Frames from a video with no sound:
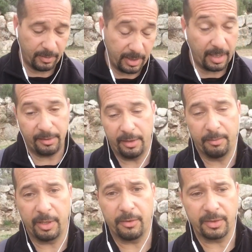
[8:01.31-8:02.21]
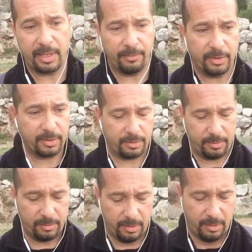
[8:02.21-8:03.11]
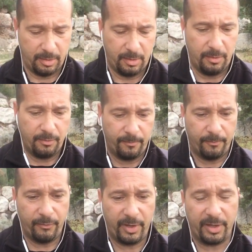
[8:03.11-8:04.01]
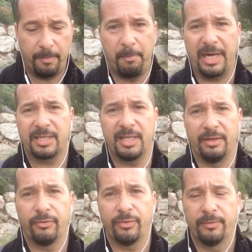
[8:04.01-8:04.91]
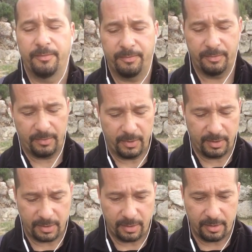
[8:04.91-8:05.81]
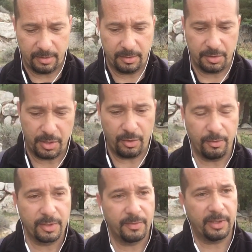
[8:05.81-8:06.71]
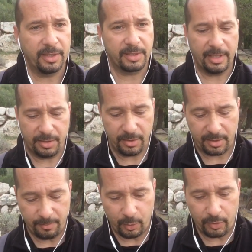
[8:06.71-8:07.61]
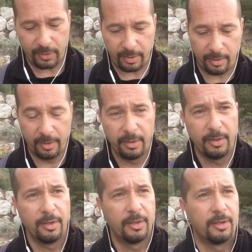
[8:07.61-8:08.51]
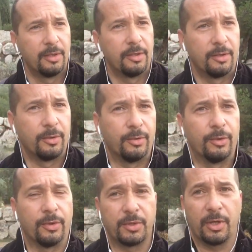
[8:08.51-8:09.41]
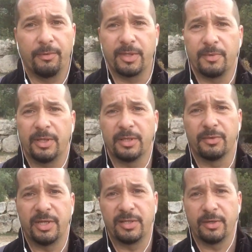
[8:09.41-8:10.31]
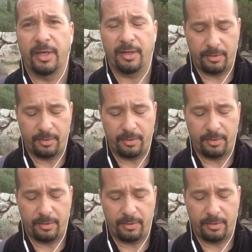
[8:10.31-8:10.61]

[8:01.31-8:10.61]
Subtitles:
Well, I didn't, because I was very passive as a Jehovah's Witness. I just brought the good old Jehovah's Witness reasoning.